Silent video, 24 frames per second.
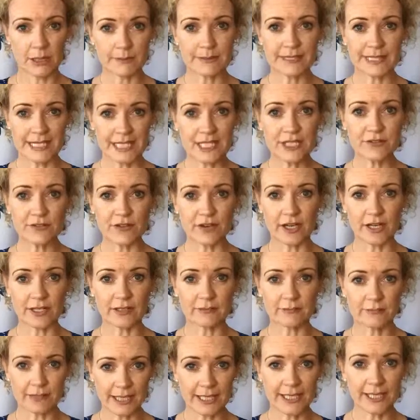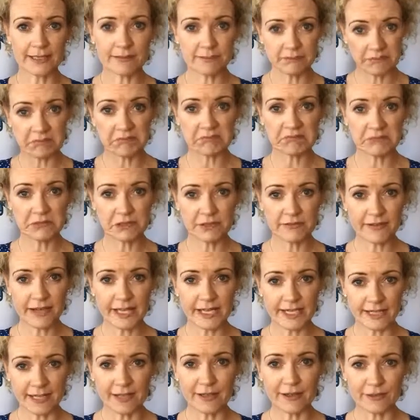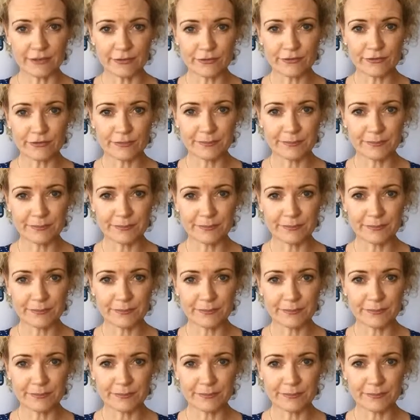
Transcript: I'm satisfied, honey, you've had enough.